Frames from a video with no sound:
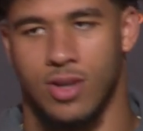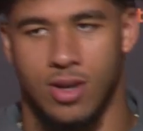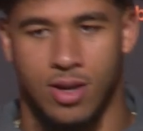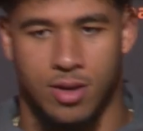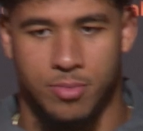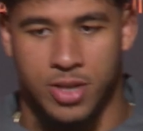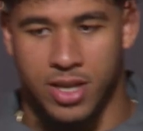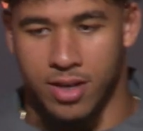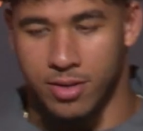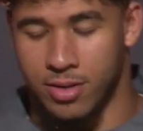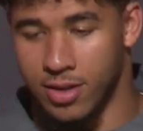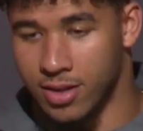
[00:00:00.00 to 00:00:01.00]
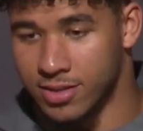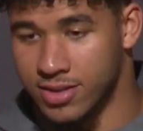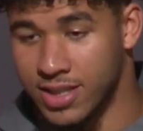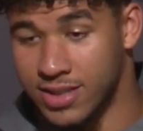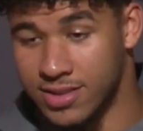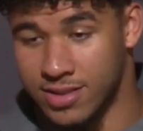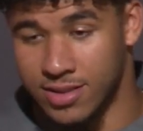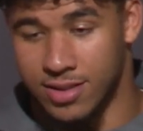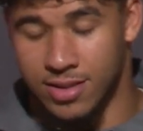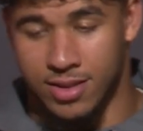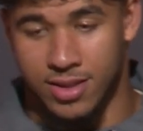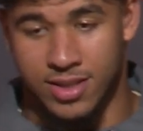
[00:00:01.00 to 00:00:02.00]
Um, yeah, uh, Stetson,
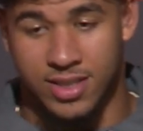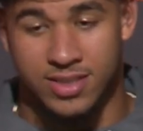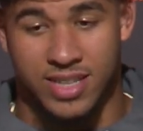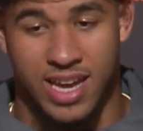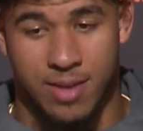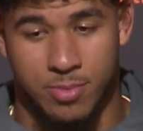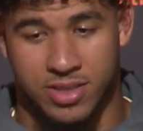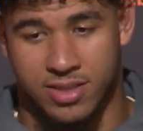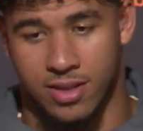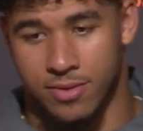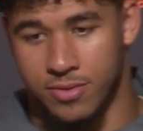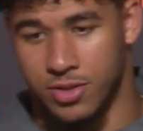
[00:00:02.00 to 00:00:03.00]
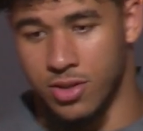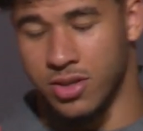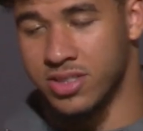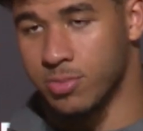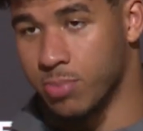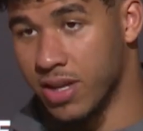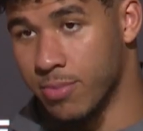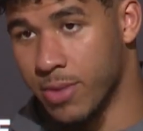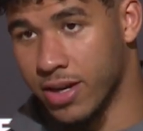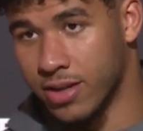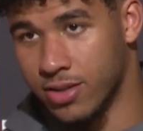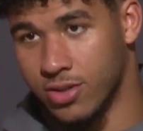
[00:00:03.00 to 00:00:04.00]
his game itself, you know, he's a
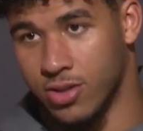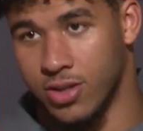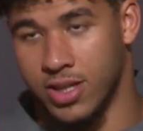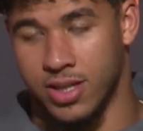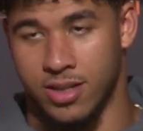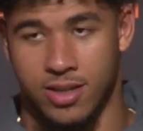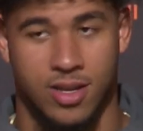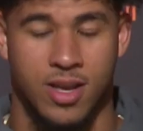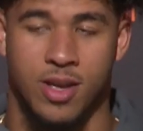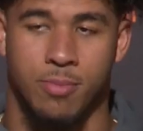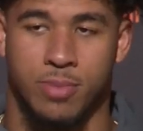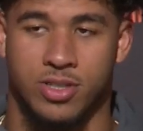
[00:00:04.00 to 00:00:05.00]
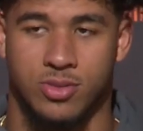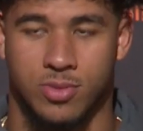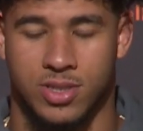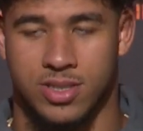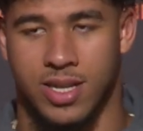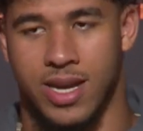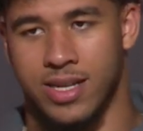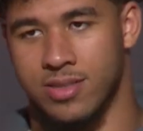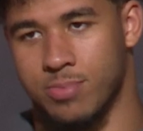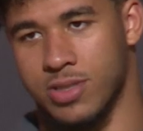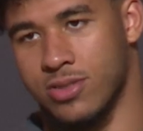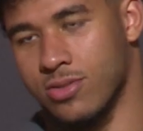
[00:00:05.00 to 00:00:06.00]
playmaker. You know, he can beat you with his
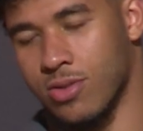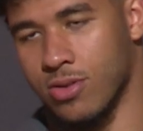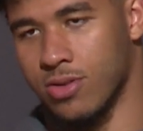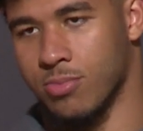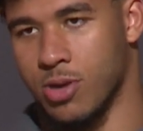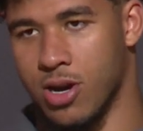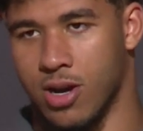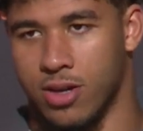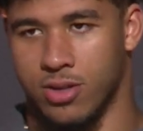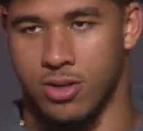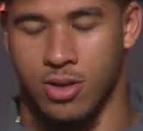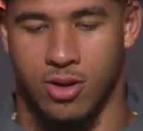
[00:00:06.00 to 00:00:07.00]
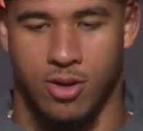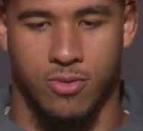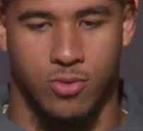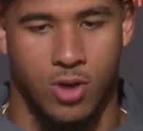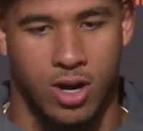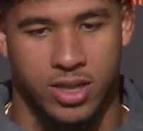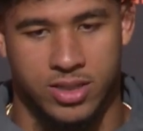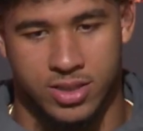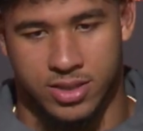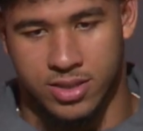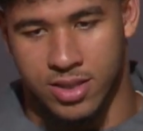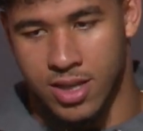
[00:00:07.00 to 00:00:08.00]
legs, beat you throwing the ball. You know, overall, he's
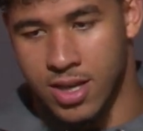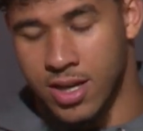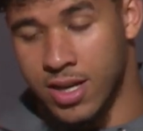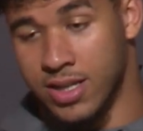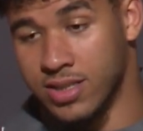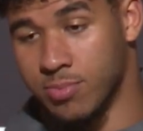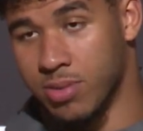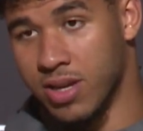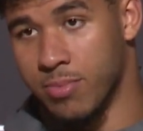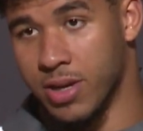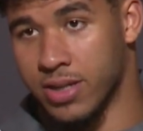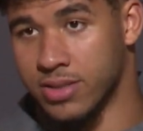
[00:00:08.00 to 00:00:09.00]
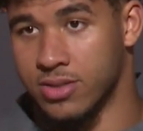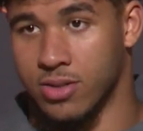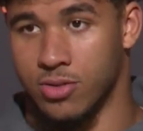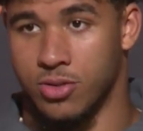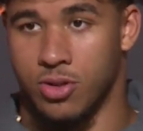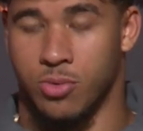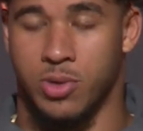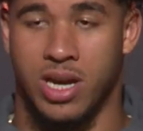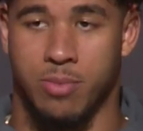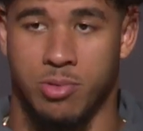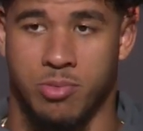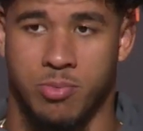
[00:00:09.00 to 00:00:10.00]
just he's a playmaker. So you know, we
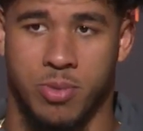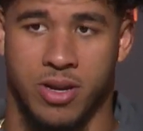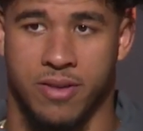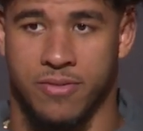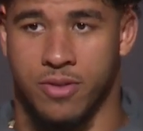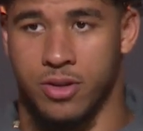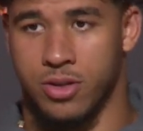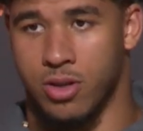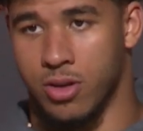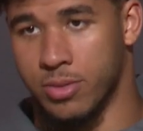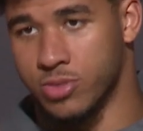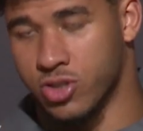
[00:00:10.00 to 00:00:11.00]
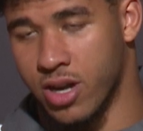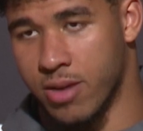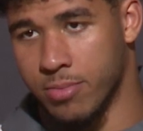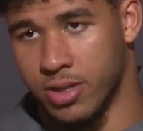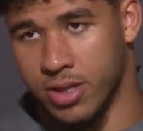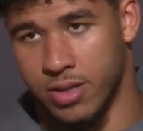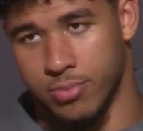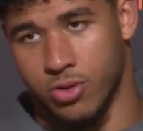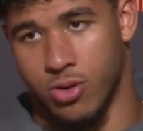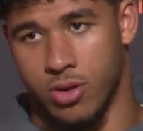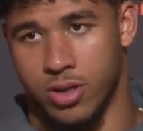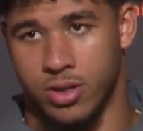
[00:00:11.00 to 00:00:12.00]
gotta be prepared for you know him scrambling, him
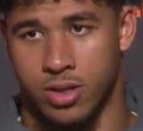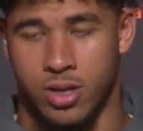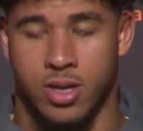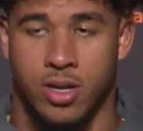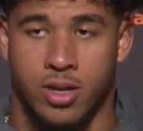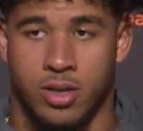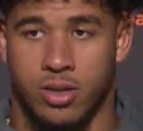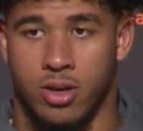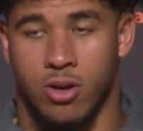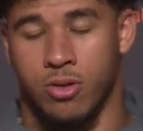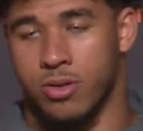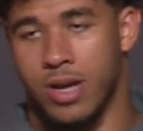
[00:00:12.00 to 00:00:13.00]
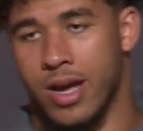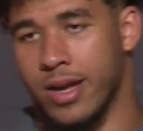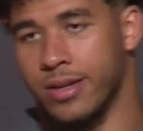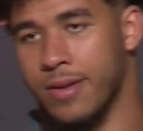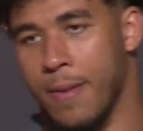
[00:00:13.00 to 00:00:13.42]
throwing, the whole nine.